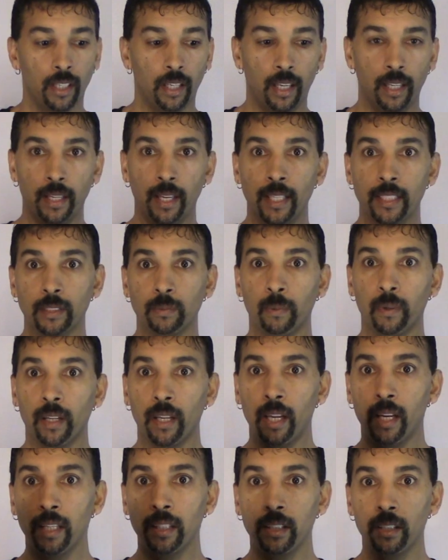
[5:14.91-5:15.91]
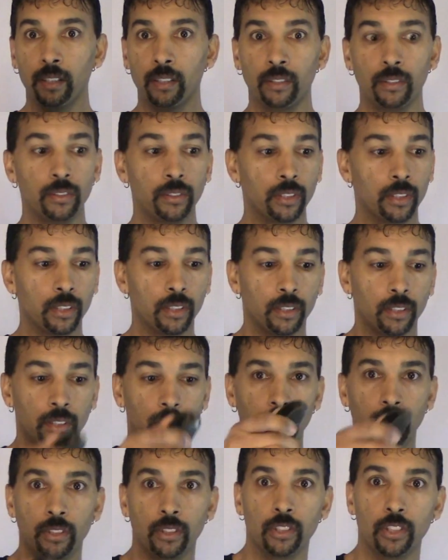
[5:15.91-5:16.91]
And that's what I use
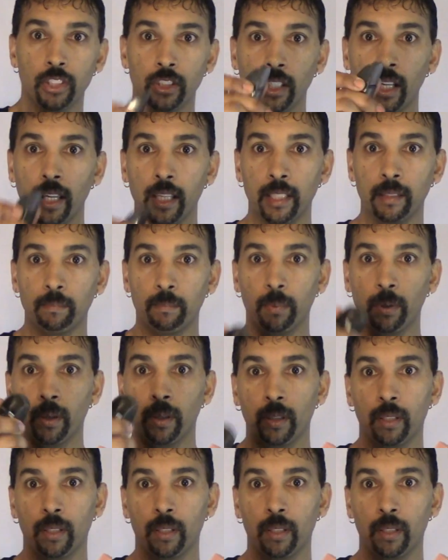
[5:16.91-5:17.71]
to shape